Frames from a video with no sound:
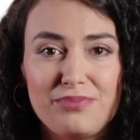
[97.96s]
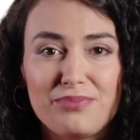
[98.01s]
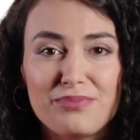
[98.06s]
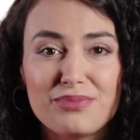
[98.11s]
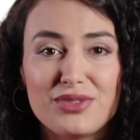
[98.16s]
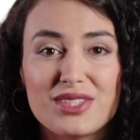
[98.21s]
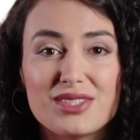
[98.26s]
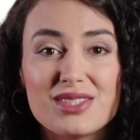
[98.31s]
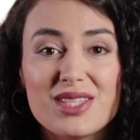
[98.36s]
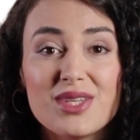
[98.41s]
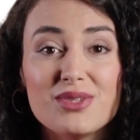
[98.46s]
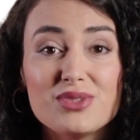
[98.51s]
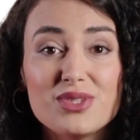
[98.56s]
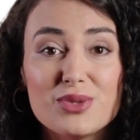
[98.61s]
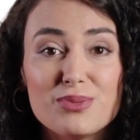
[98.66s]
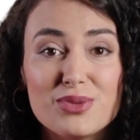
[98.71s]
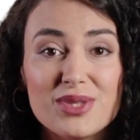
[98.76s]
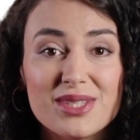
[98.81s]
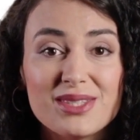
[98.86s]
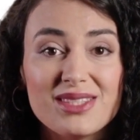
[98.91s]
This
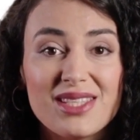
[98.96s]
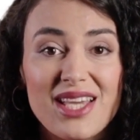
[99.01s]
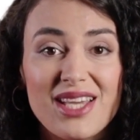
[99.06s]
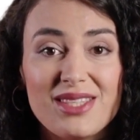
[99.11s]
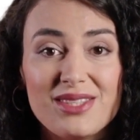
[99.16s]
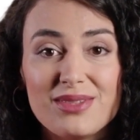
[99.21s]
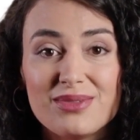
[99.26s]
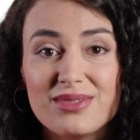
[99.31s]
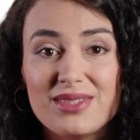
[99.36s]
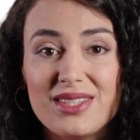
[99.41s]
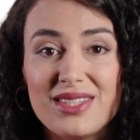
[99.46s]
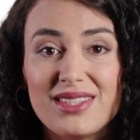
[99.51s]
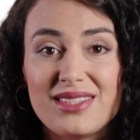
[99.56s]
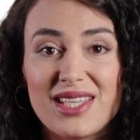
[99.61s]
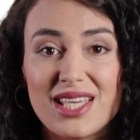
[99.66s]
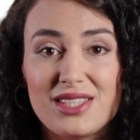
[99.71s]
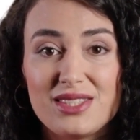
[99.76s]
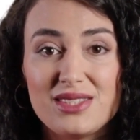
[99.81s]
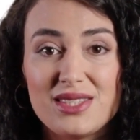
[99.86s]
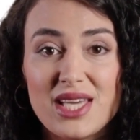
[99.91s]
also brings us to the
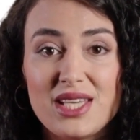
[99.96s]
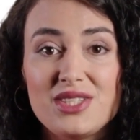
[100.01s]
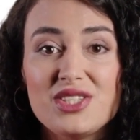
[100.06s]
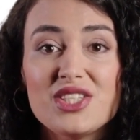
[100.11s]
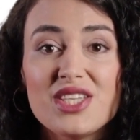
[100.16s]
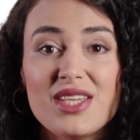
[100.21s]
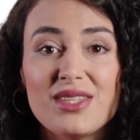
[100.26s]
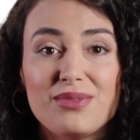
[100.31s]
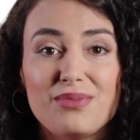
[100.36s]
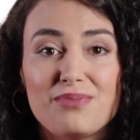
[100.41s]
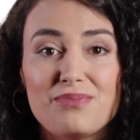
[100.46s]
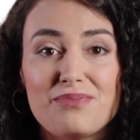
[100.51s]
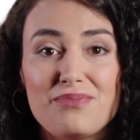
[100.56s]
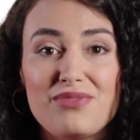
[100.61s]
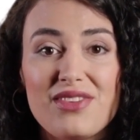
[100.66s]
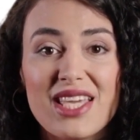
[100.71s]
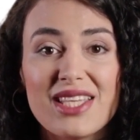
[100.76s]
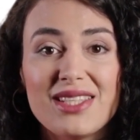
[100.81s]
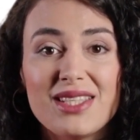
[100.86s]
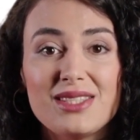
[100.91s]
next option,
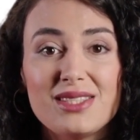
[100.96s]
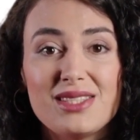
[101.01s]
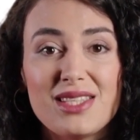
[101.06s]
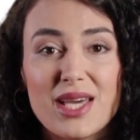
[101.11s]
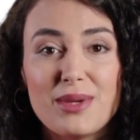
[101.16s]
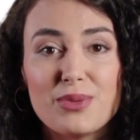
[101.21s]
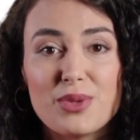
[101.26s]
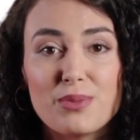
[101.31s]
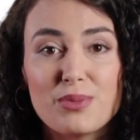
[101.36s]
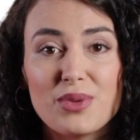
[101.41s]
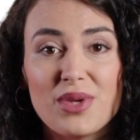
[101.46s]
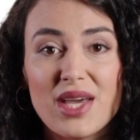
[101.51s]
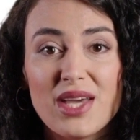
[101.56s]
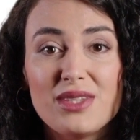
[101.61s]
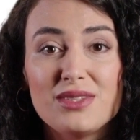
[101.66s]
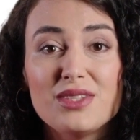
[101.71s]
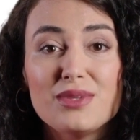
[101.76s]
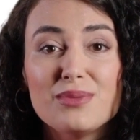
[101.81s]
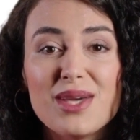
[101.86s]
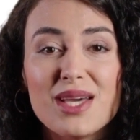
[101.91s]
finding sample
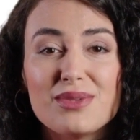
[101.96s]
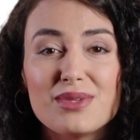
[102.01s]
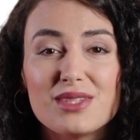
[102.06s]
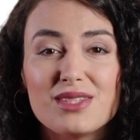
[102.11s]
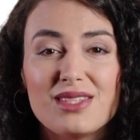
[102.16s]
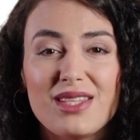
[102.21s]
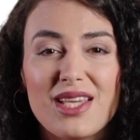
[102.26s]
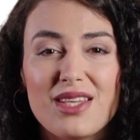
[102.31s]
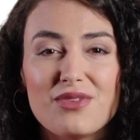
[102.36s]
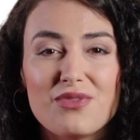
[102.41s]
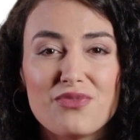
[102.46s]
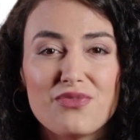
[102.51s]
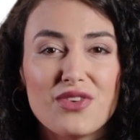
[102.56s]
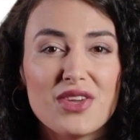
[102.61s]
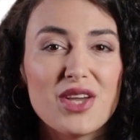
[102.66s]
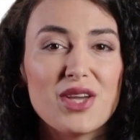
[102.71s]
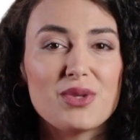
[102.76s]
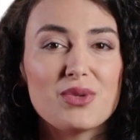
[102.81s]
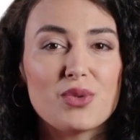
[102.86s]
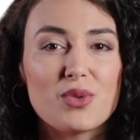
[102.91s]
plans about the same
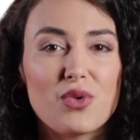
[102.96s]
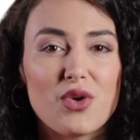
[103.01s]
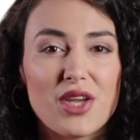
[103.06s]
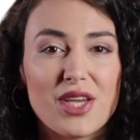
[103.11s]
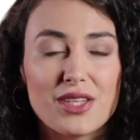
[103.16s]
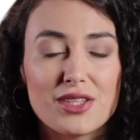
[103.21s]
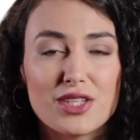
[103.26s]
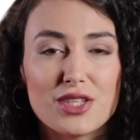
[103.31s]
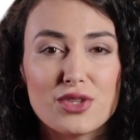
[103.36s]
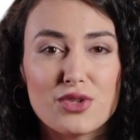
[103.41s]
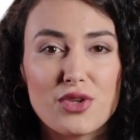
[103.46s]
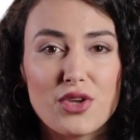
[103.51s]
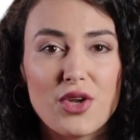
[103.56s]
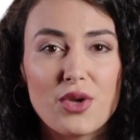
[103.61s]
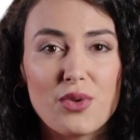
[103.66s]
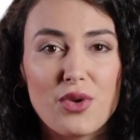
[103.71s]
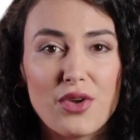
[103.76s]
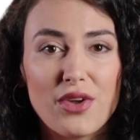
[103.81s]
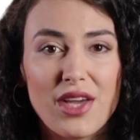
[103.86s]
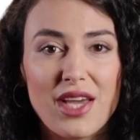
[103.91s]
field or industry
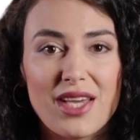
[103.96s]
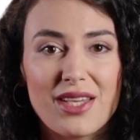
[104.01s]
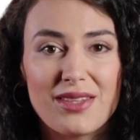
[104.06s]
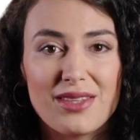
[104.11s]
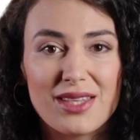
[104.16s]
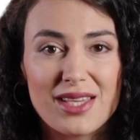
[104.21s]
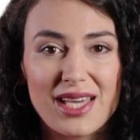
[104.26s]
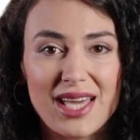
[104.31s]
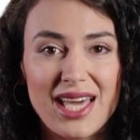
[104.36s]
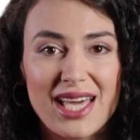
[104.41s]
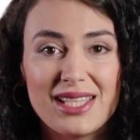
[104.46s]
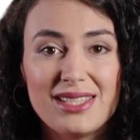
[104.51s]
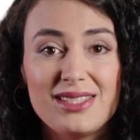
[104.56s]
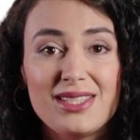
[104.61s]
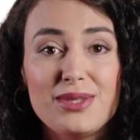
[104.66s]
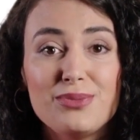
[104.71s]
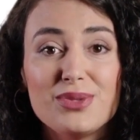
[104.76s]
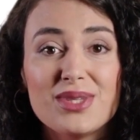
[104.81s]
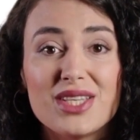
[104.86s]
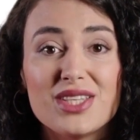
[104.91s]
you are in, and
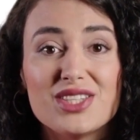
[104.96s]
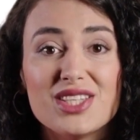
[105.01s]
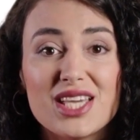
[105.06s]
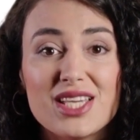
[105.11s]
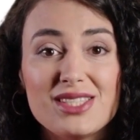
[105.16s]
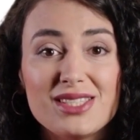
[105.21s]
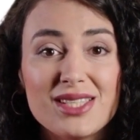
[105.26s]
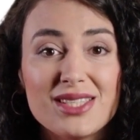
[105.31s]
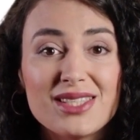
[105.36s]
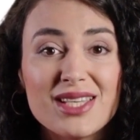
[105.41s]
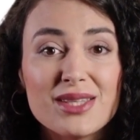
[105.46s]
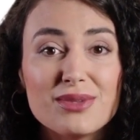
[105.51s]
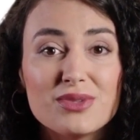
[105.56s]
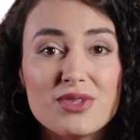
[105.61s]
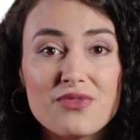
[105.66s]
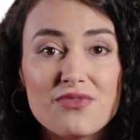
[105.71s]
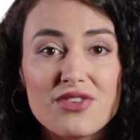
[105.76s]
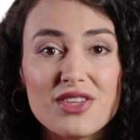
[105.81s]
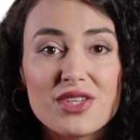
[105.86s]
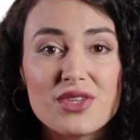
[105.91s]
simply adjusting them
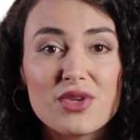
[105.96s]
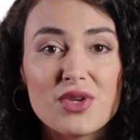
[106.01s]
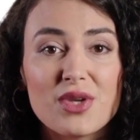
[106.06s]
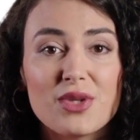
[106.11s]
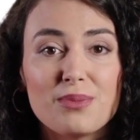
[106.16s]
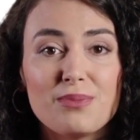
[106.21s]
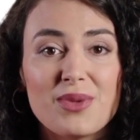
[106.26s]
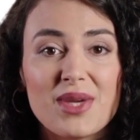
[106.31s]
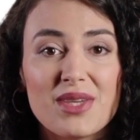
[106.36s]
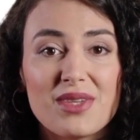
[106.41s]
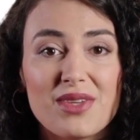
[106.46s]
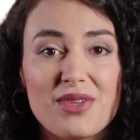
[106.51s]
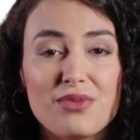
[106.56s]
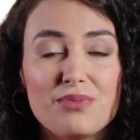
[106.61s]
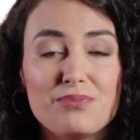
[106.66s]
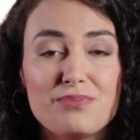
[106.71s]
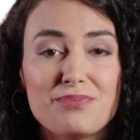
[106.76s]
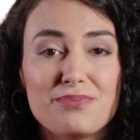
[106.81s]
to fit your own model.